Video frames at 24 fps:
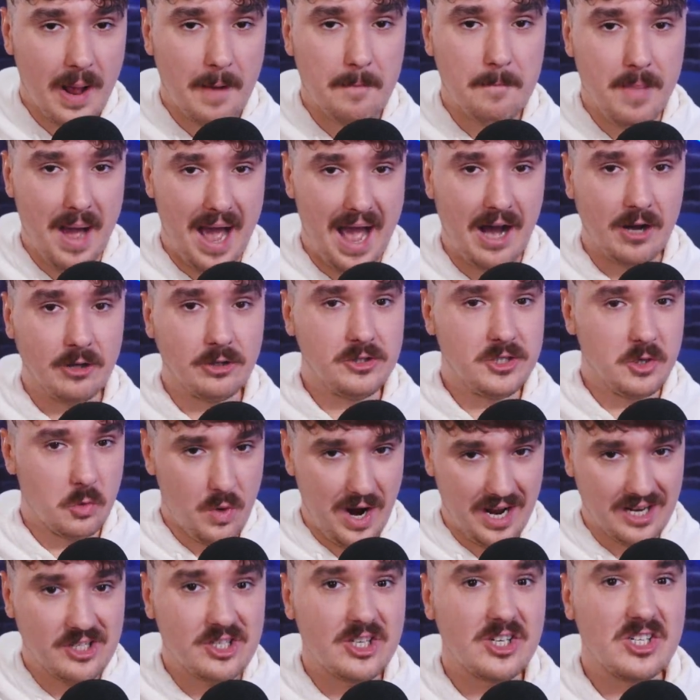about
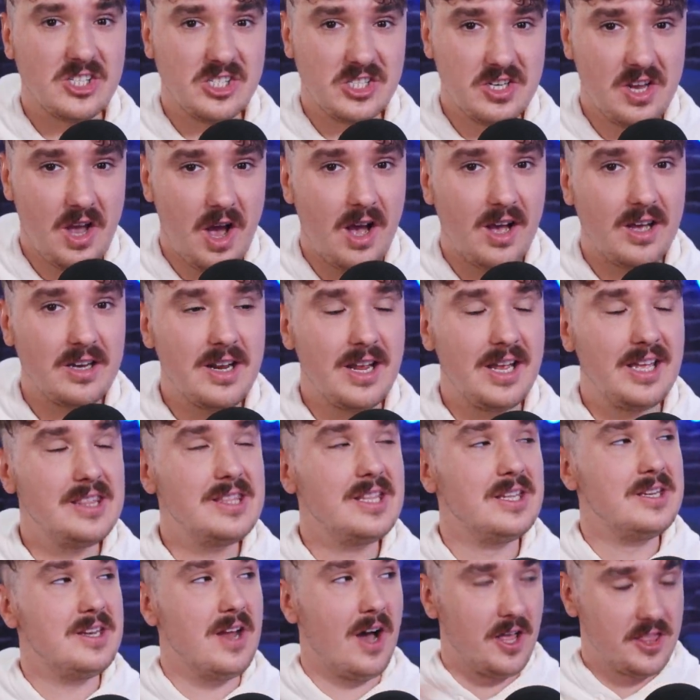director's cut in
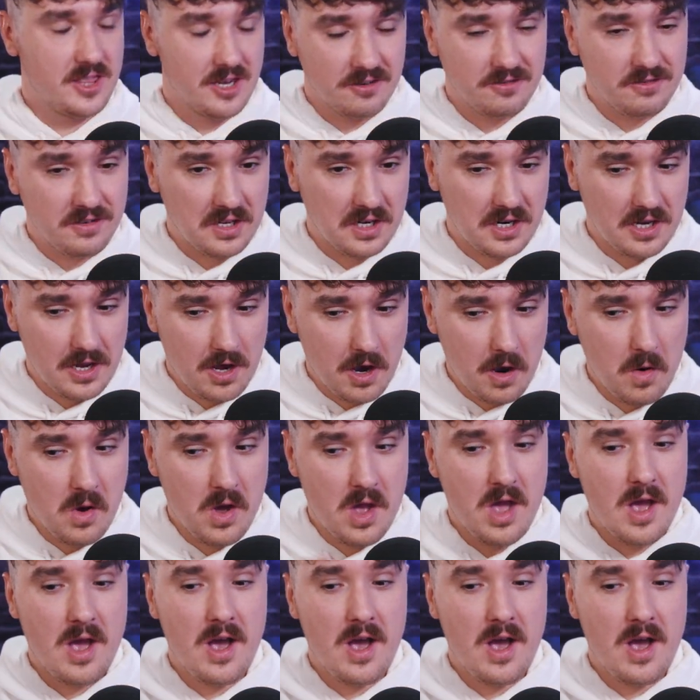another video.